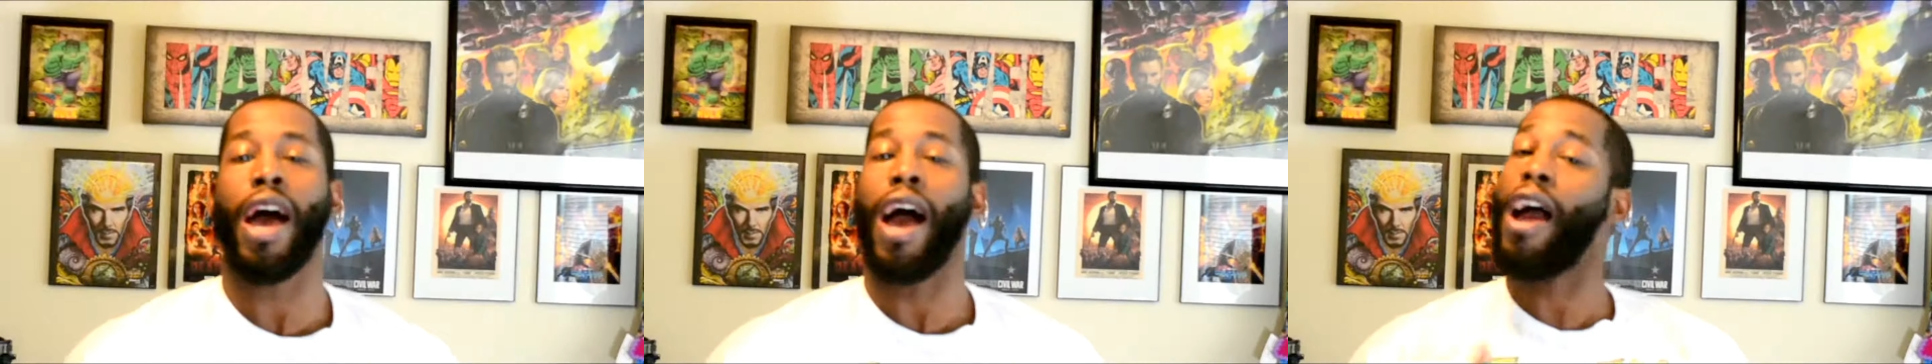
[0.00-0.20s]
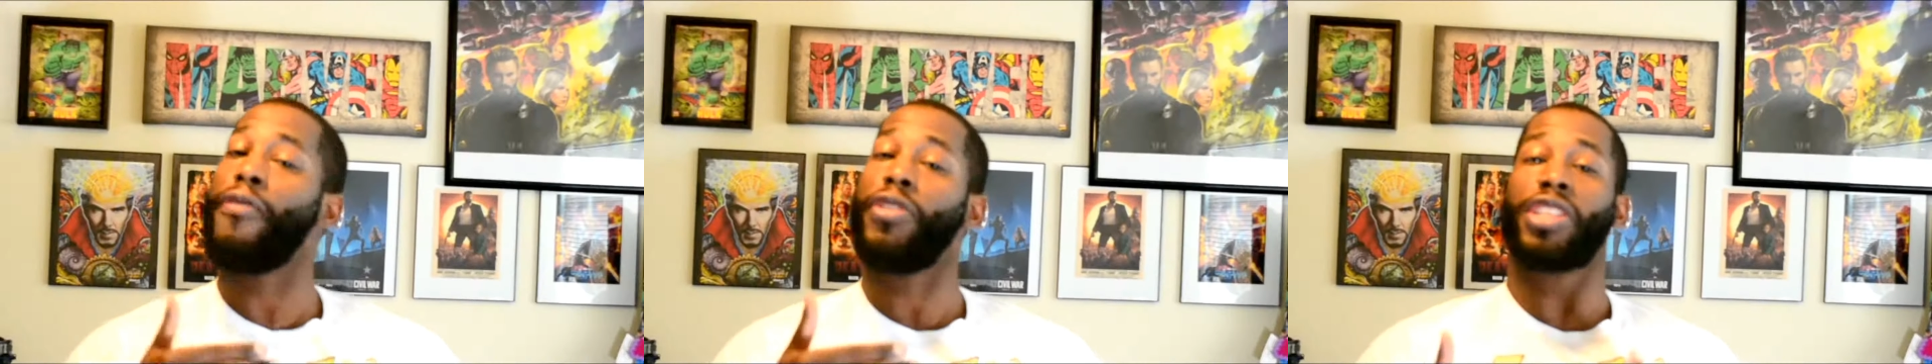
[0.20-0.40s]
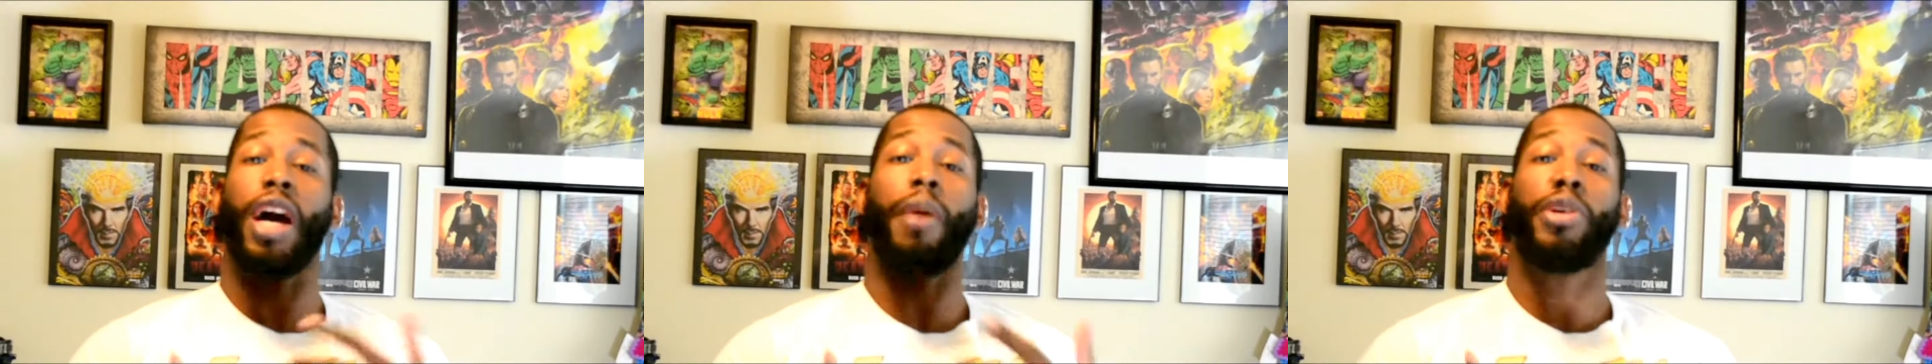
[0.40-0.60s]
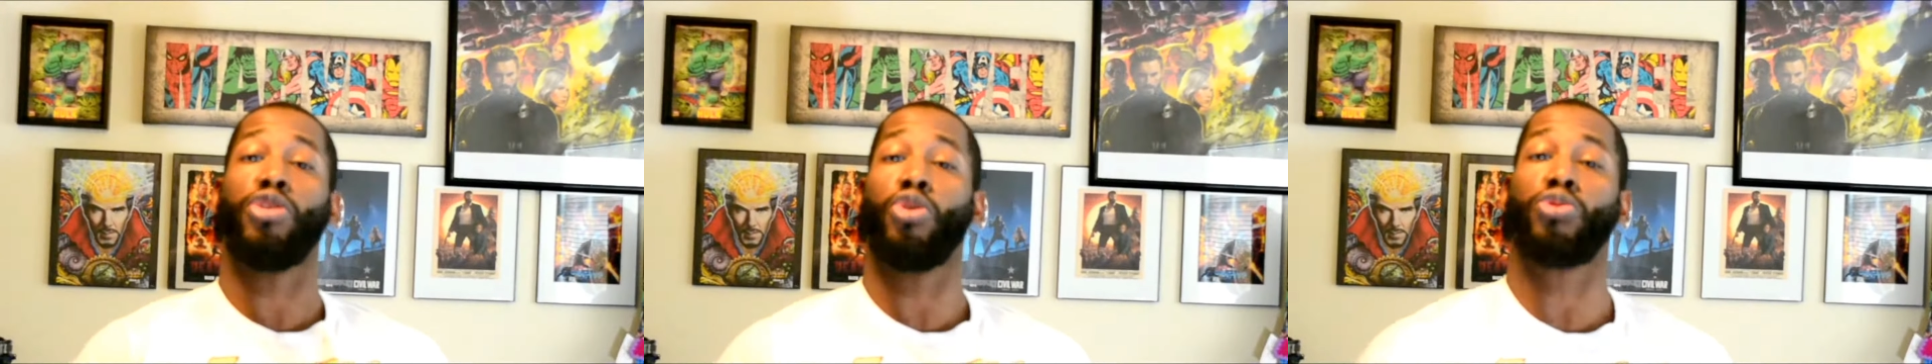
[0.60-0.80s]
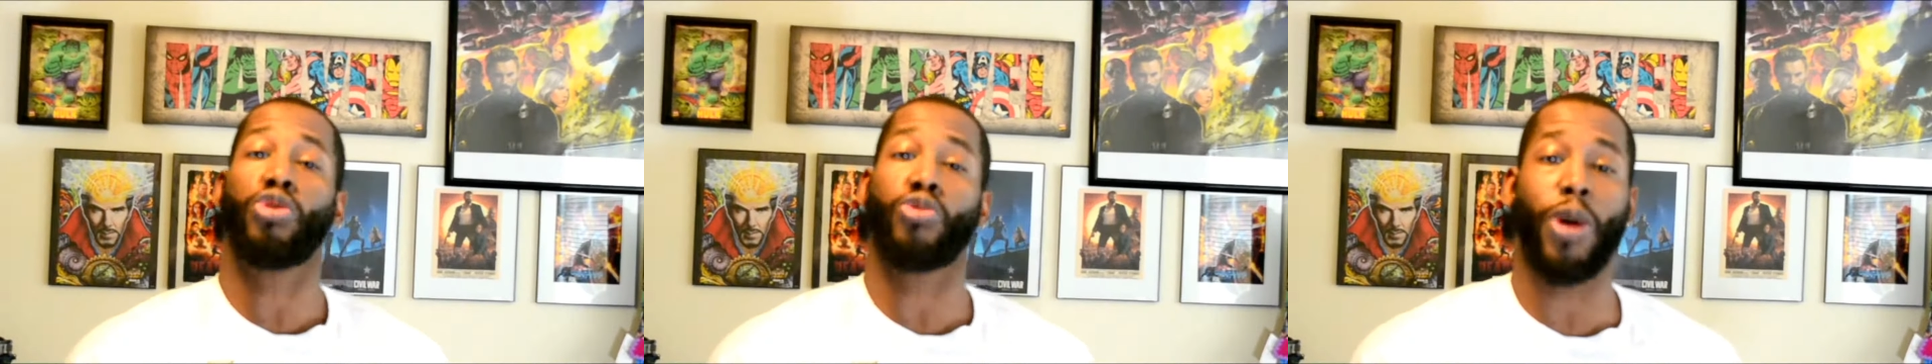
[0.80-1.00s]
Every time a
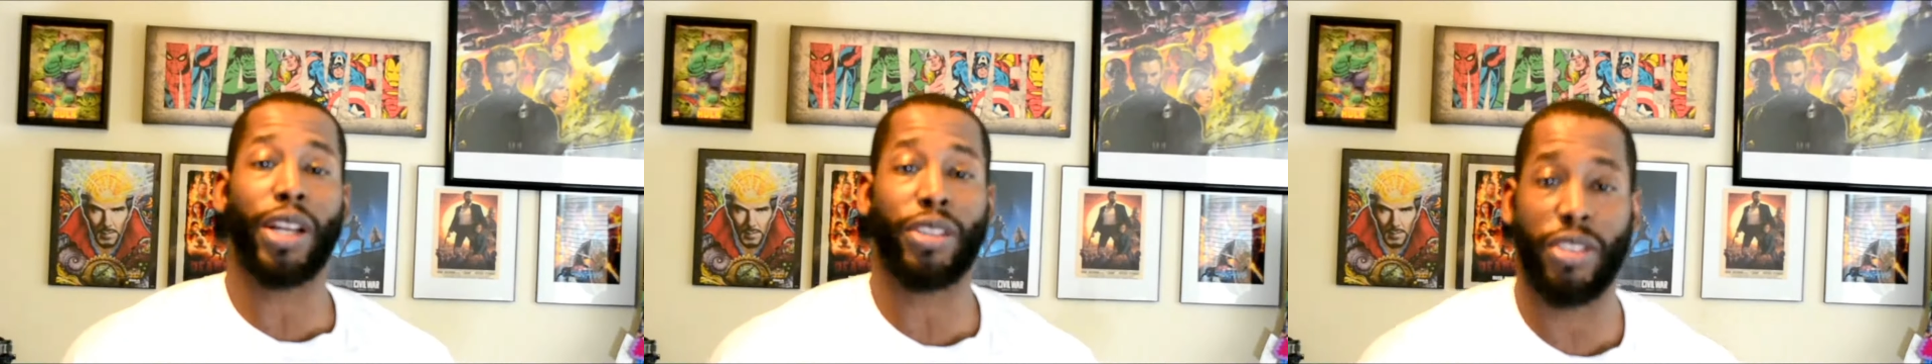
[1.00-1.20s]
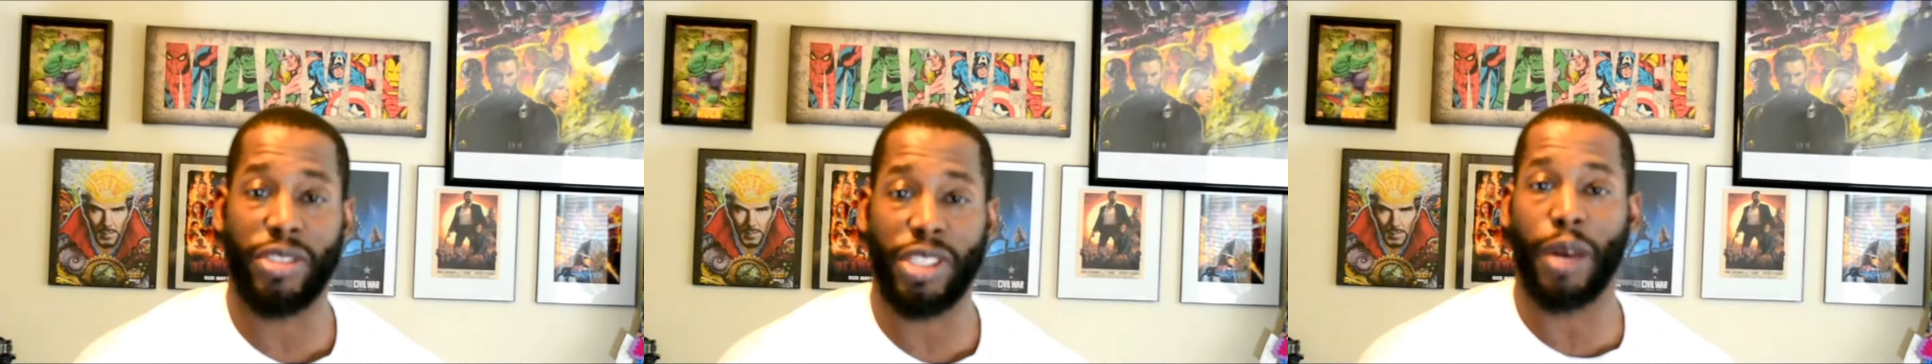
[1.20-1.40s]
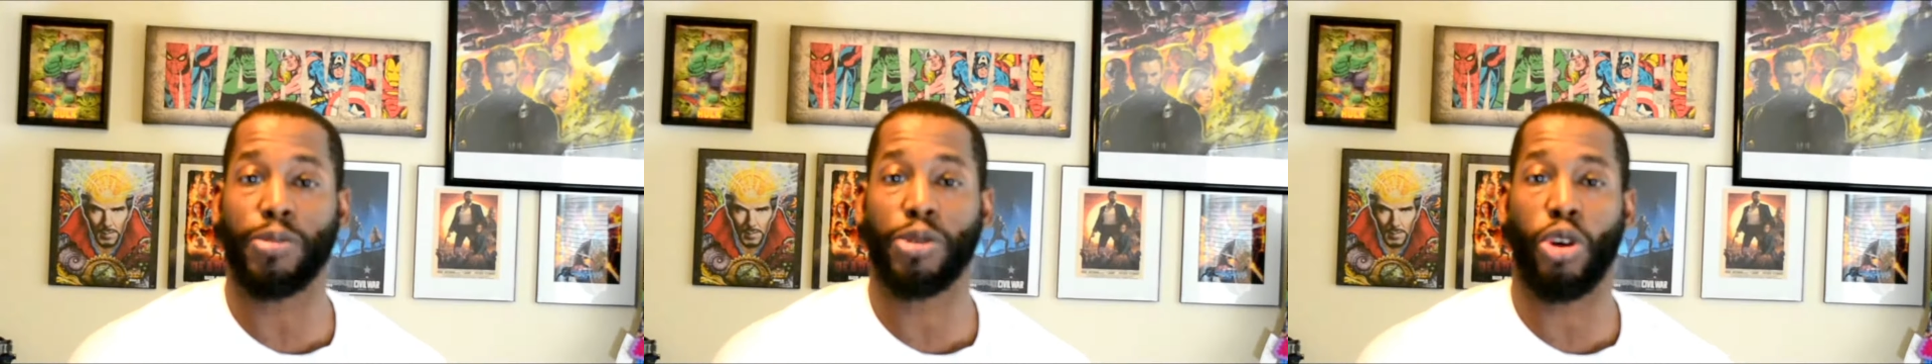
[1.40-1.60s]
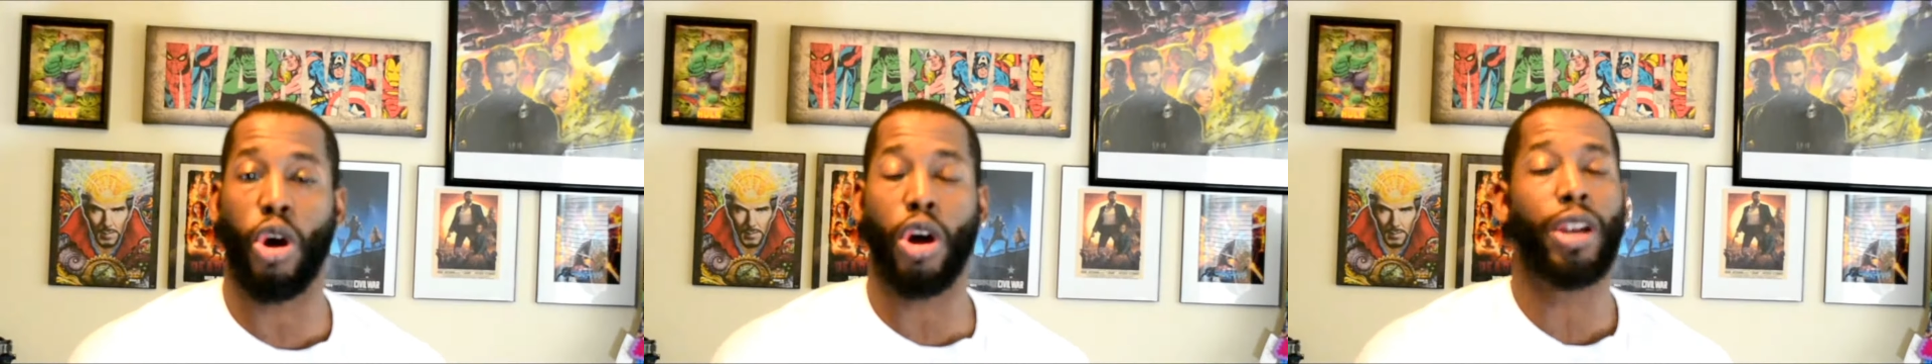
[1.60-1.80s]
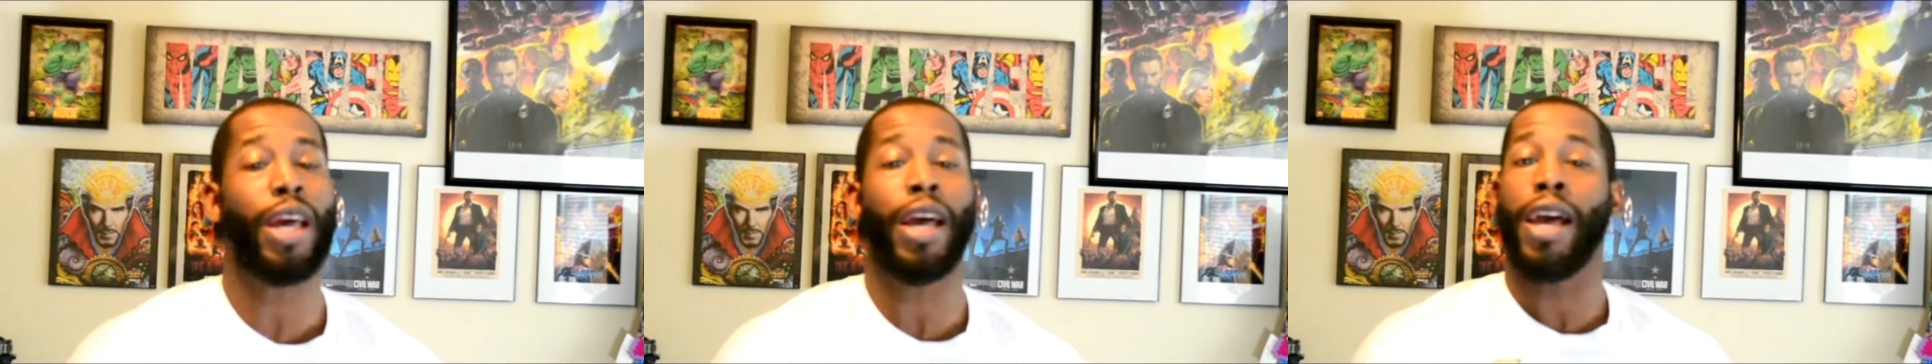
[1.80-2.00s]
new director steps
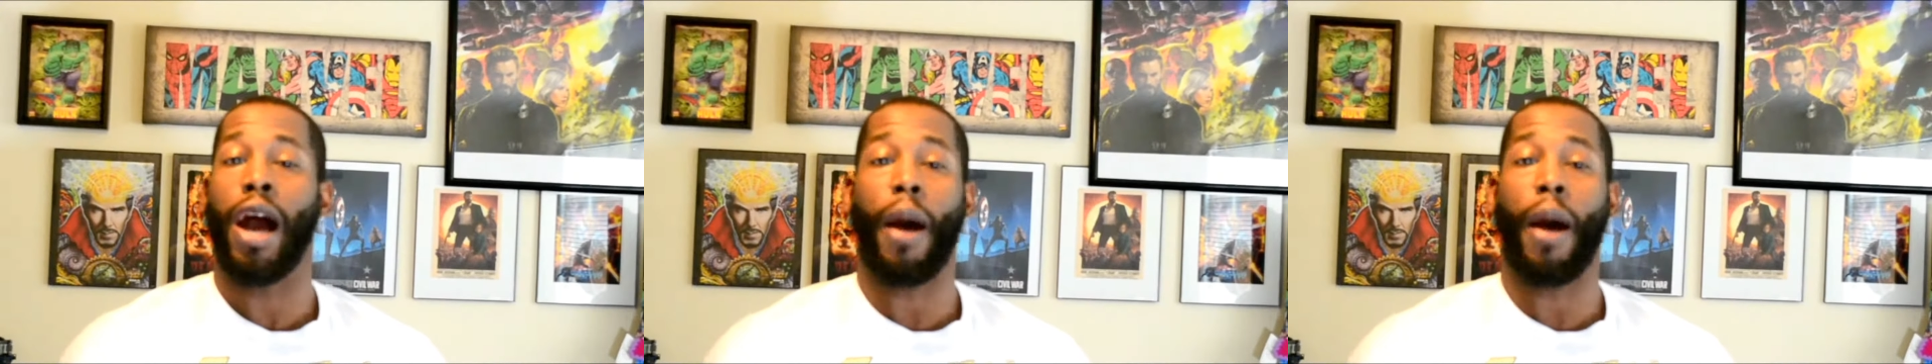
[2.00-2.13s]
on,